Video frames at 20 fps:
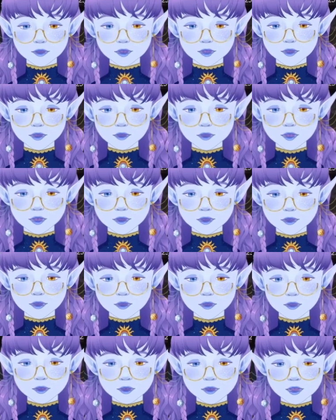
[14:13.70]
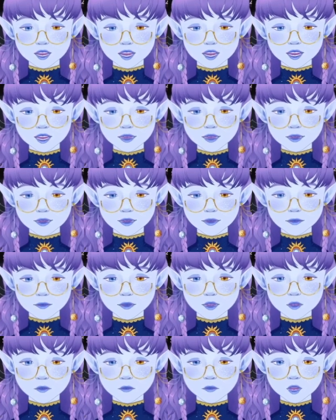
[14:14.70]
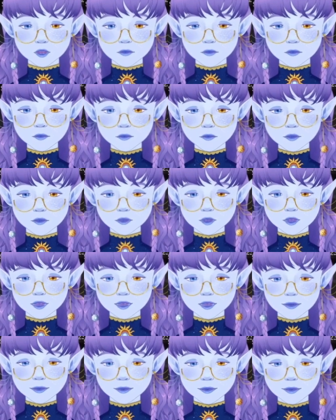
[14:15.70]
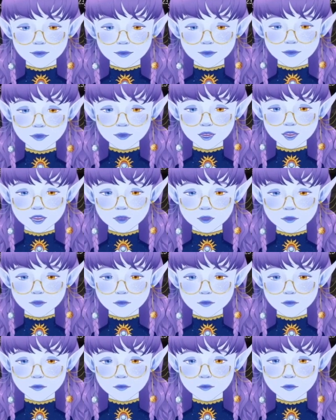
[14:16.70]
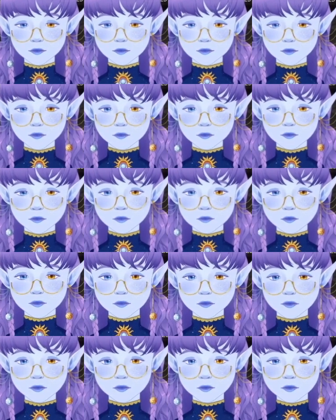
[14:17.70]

hostages. I simply won't. I could